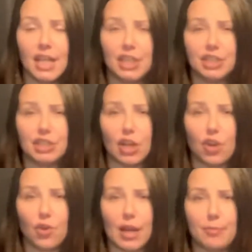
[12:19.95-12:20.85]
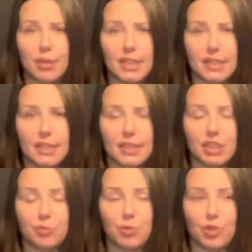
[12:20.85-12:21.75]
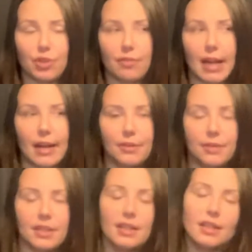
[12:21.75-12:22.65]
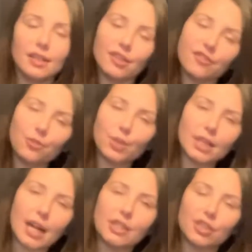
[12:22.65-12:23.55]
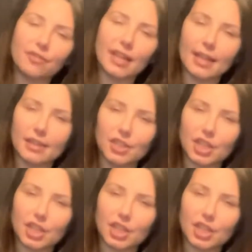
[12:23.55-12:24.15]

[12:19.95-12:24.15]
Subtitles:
So I'm pricing this more around the $40 range.